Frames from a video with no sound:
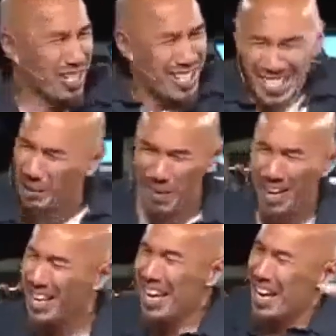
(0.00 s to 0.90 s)
It's like,
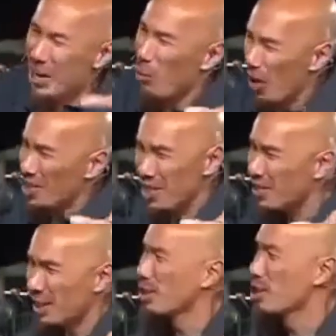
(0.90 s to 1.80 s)
man, it wasn't
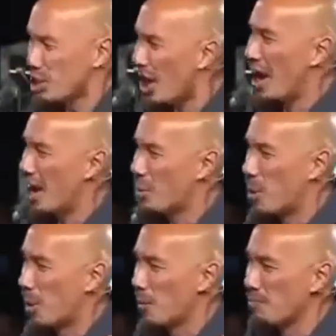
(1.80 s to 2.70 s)
their
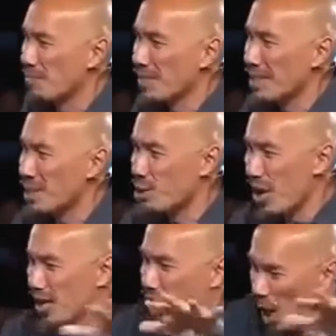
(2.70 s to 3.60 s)
job to try
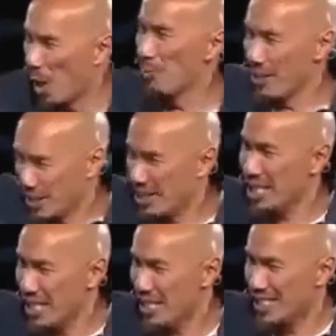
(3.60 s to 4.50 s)
to calm the seas.